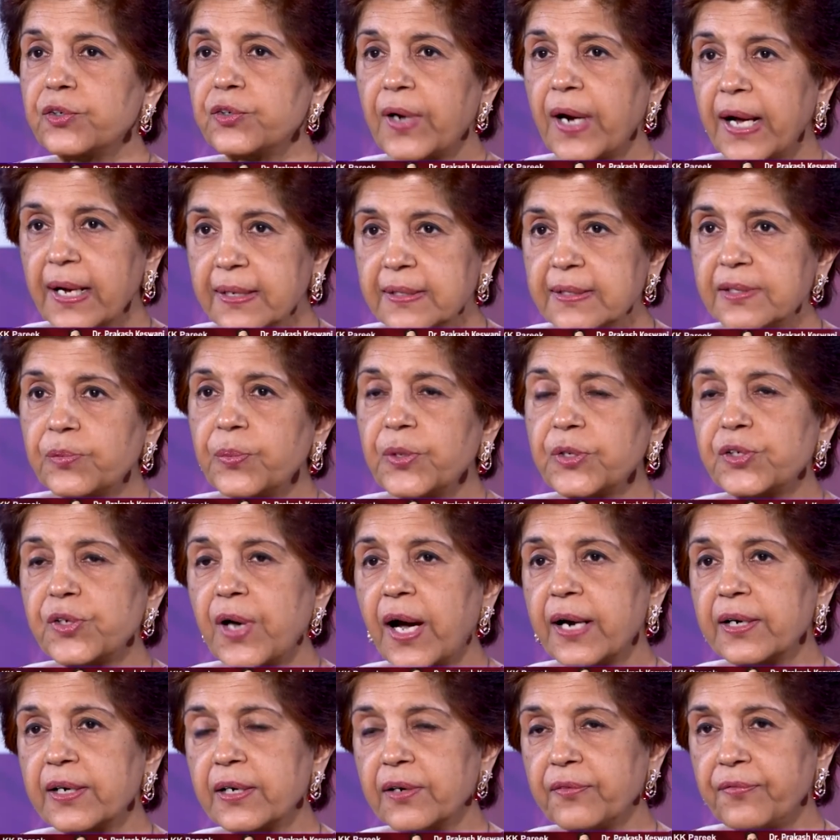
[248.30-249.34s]
drugs which
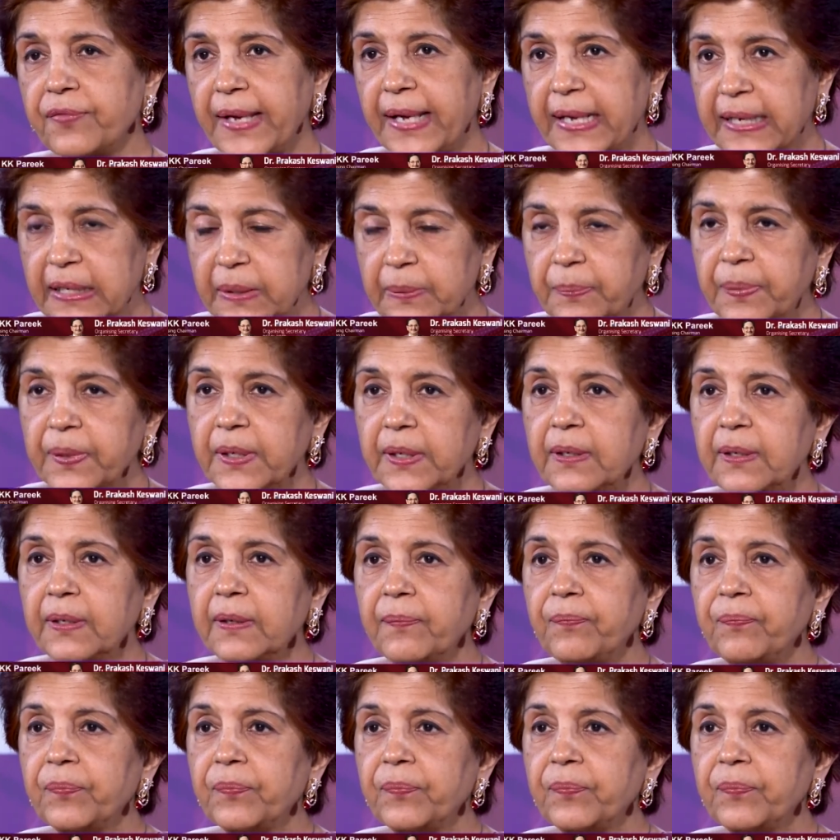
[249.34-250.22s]
are available